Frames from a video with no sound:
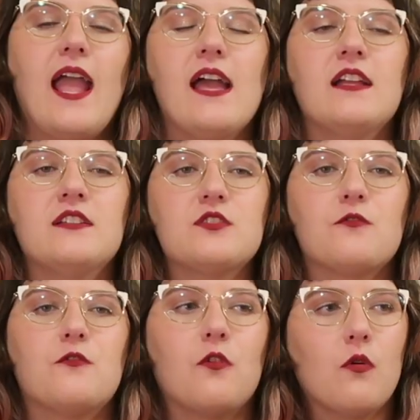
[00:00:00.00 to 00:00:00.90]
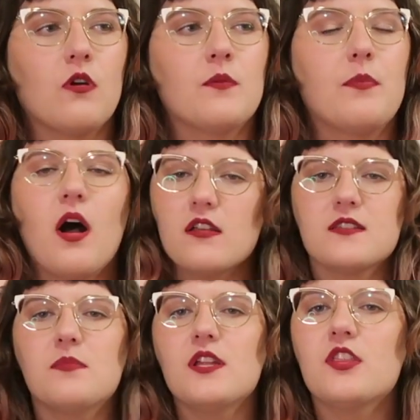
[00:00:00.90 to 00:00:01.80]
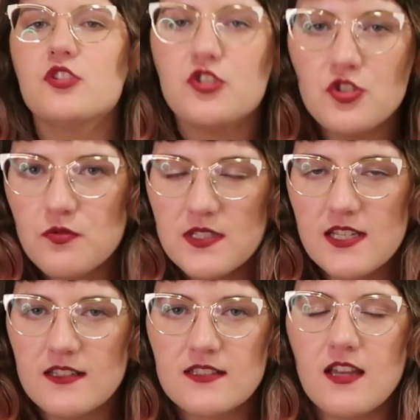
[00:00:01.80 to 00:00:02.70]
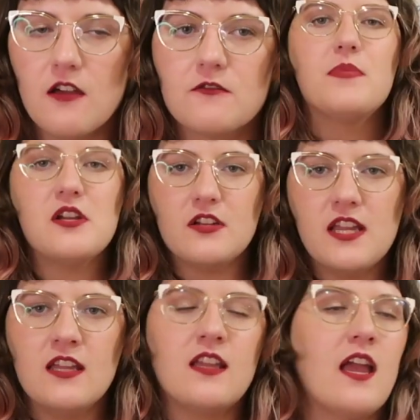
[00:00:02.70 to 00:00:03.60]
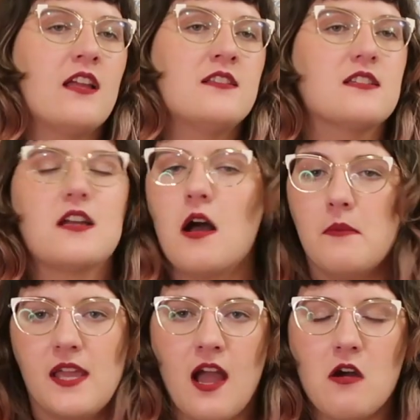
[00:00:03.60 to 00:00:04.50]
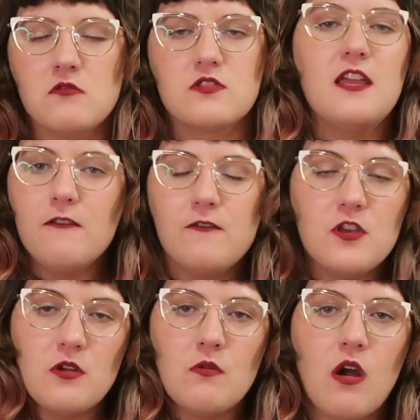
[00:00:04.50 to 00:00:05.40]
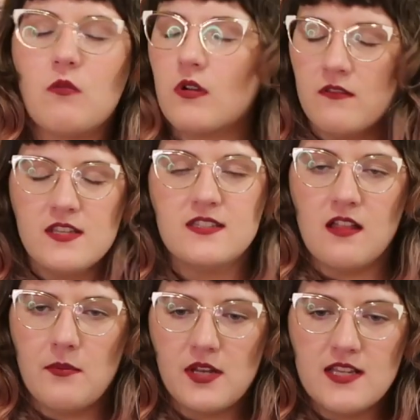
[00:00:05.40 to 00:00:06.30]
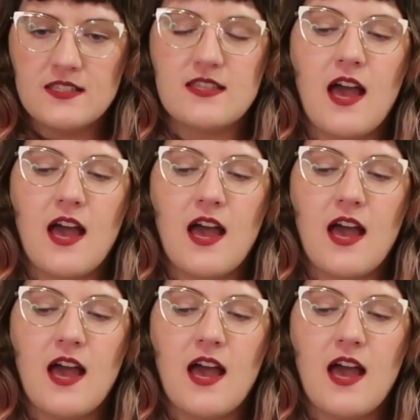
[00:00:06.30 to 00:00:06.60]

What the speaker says: And for possibly the juiciest stuff, bearding and coming out. If you are one of these celebrities